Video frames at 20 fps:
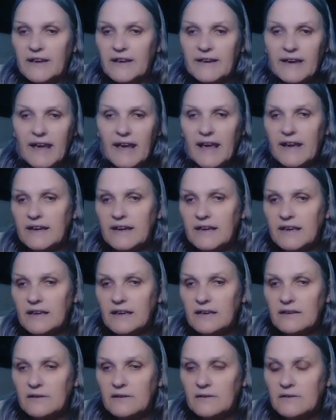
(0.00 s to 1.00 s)
like
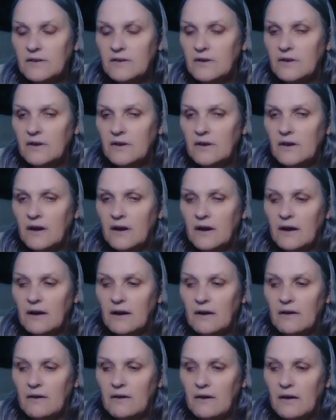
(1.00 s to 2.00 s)
any
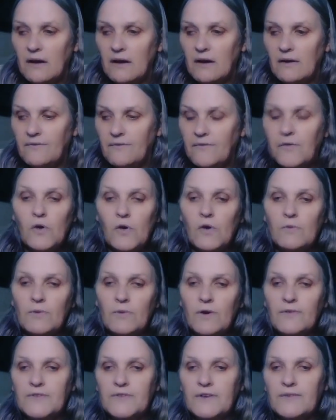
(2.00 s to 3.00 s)
form
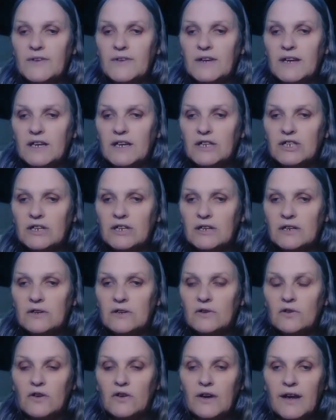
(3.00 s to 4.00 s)
of
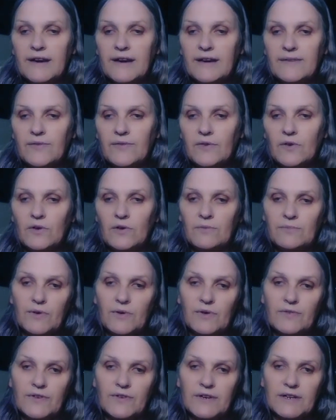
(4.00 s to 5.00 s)
divination or any form
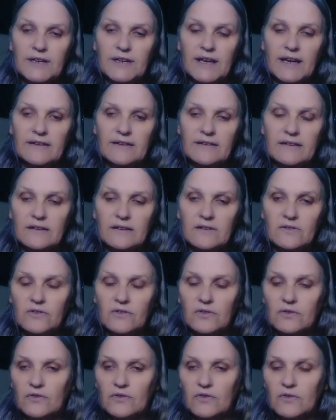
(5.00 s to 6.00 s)
of connecting
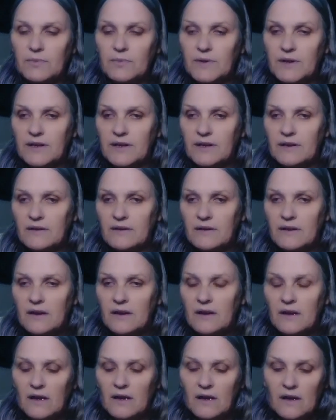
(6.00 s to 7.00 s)
to spirit,
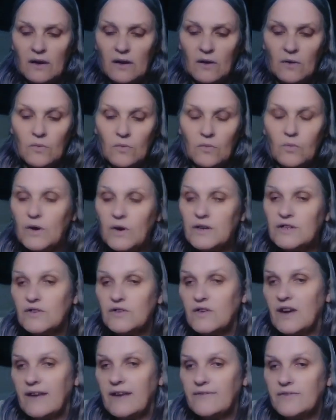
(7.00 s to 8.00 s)
one,
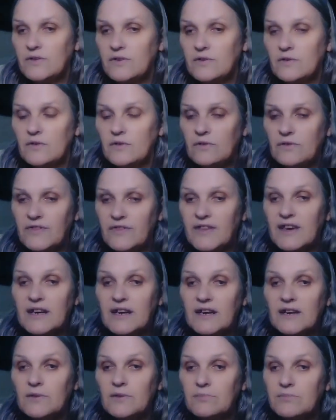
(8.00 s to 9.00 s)
you have to
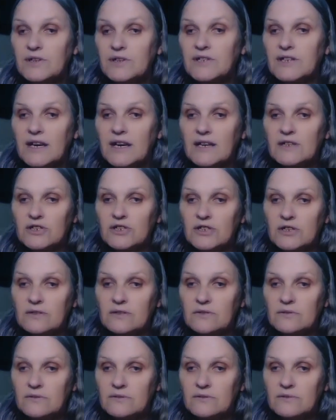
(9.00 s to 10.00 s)
think protection.